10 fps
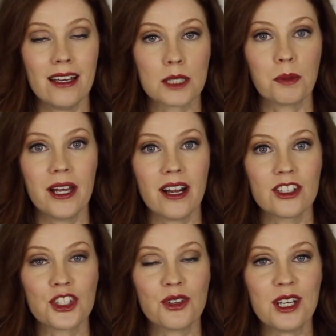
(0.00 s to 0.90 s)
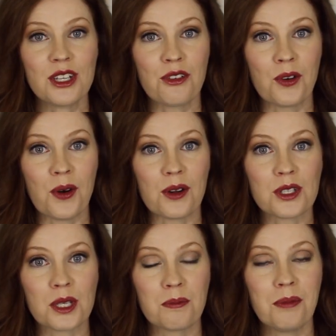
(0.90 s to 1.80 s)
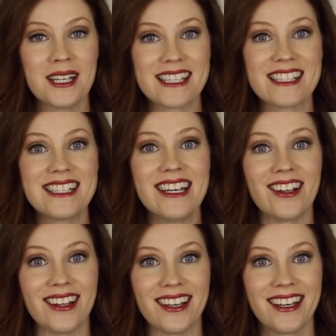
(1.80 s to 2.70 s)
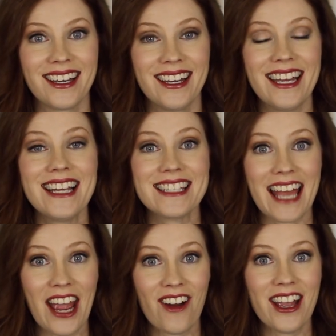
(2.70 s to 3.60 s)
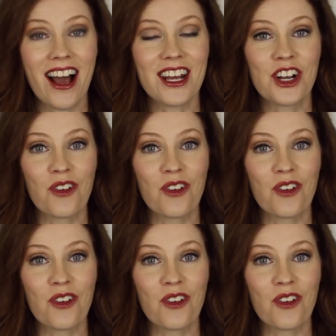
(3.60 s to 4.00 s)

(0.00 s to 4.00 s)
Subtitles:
It's played on strings, of course, but still, it's Ariana